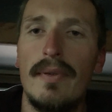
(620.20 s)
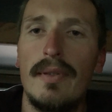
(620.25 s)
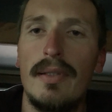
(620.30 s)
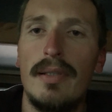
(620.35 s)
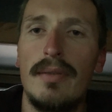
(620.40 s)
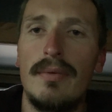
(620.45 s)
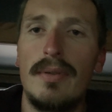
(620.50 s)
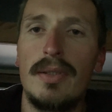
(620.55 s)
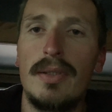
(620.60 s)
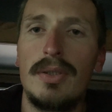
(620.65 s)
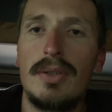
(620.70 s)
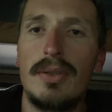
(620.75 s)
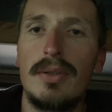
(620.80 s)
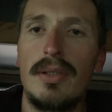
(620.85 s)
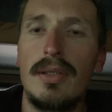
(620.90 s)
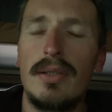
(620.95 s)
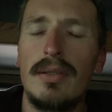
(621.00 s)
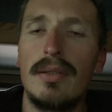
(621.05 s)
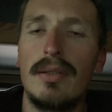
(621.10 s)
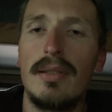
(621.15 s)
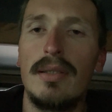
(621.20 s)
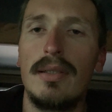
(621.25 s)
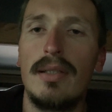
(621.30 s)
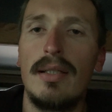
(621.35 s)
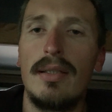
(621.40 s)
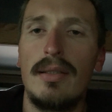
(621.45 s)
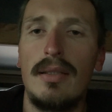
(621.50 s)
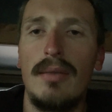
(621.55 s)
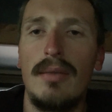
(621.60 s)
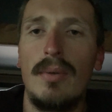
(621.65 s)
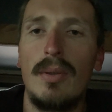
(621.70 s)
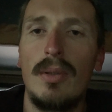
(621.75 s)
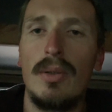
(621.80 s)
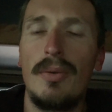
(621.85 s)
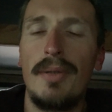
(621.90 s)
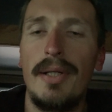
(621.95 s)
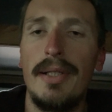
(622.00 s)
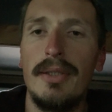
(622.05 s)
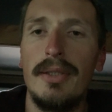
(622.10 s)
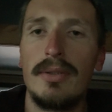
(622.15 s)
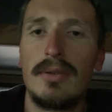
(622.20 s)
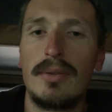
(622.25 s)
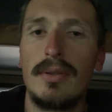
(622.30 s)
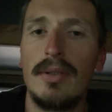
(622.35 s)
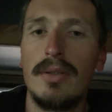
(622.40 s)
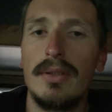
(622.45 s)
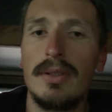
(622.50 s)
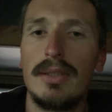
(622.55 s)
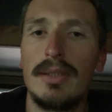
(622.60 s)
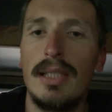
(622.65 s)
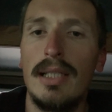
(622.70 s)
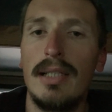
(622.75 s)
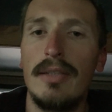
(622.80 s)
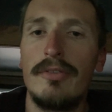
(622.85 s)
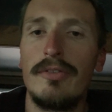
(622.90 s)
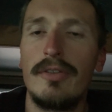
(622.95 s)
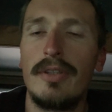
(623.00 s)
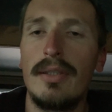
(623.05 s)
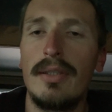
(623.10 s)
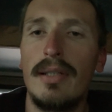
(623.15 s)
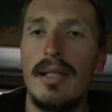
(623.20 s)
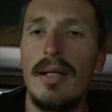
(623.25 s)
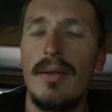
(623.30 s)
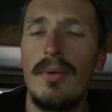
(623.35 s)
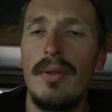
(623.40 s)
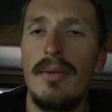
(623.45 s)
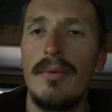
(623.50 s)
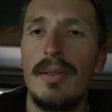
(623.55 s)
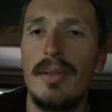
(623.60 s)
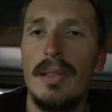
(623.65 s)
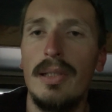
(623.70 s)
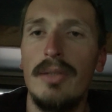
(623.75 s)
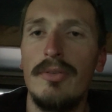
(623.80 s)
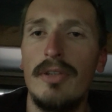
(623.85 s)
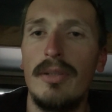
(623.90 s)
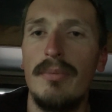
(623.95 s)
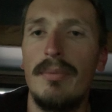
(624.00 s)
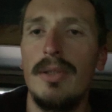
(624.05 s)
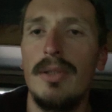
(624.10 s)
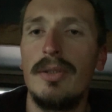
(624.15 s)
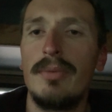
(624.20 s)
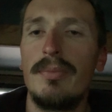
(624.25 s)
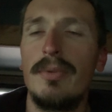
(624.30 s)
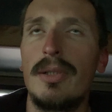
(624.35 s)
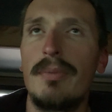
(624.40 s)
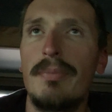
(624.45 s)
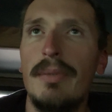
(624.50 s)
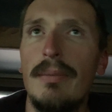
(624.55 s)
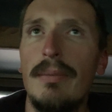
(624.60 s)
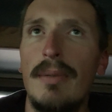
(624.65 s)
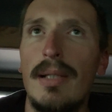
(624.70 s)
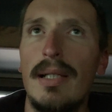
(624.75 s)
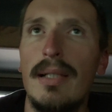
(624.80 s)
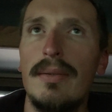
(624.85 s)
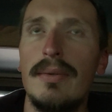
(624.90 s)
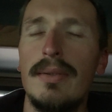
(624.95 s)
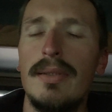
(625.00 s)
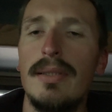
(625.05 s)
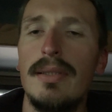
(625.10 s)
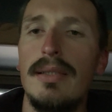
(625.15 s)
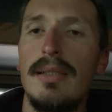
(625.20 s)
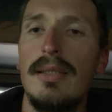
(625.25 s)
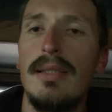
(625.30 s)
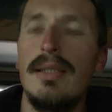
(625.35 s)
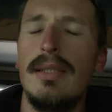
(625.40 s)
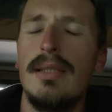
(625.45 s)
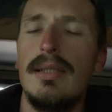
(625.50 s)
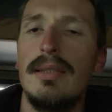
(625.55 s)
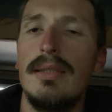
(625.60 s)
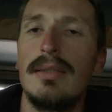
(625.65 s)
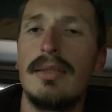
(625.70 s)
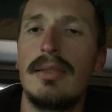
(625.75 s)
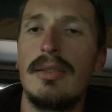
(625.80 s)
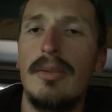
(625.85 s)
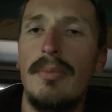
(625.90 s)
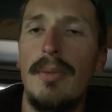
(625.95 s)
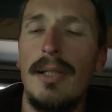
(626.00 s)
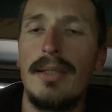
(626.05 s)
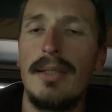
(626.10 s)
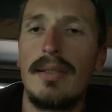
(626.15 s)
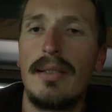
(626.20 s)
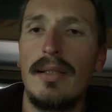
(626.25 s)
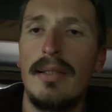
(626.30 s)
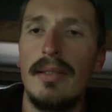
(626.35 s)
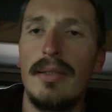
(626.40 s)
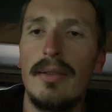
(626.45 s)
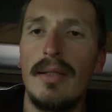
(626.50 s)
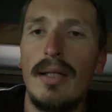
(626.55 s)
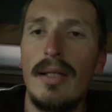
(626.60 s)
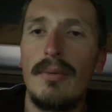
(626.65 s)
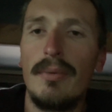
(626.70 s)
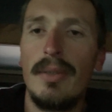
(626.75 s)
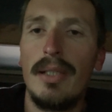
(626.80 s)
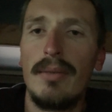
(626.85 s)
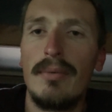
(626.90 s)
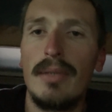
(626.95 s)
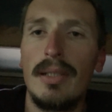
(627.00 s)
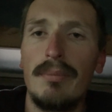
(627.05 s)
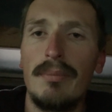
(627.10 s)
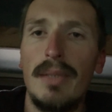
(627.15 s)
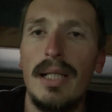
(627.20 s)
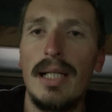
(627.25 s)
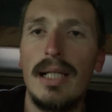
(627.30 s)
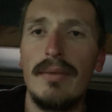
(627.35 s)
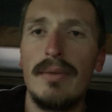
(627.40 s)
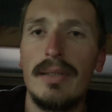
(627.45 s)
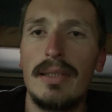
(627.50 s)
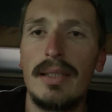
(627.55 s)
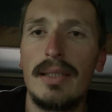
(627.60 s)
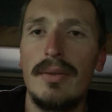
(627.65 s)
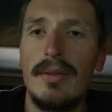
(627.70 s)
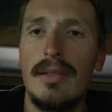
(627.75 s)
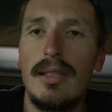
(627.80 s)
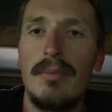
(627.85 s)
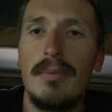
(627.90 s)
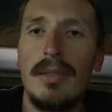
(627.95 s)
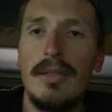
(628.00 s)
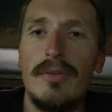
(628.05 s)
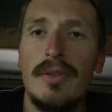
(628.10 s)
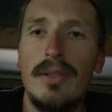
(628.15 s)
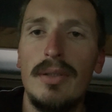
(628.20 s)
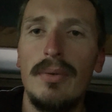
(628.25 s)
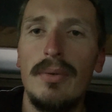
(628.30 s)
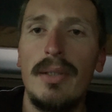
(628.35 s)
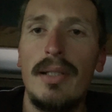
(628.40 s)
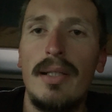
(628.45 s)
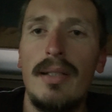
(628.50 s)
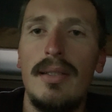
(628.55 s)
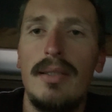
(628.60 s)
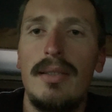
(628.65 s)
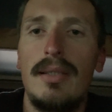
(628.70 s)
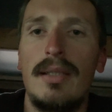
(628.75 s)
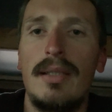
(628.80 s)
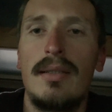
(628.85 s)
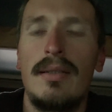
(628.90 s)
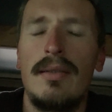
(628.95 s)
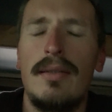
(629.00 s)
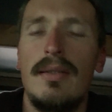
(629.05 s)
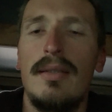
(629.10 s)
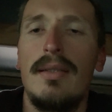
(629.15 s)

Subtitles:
they were short on they were already short on staff, and now there were even a bunch more people out. So basically another week went by without them even doing anything